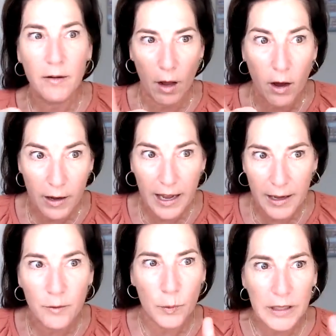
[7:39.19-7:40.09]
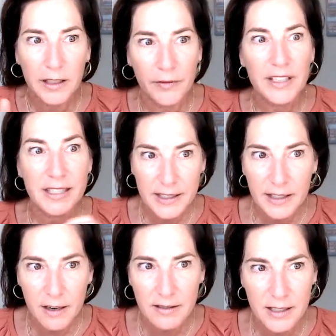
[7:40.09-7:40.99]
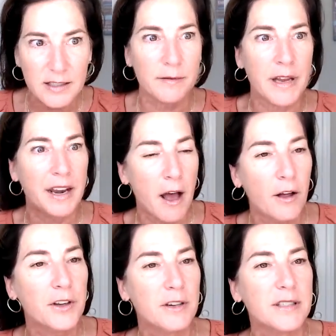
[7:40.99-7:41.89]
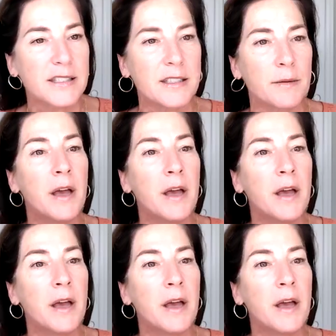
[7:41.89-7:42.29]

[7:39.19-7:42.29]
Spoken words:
Okay, we live in a sick care system, not a healthcare system.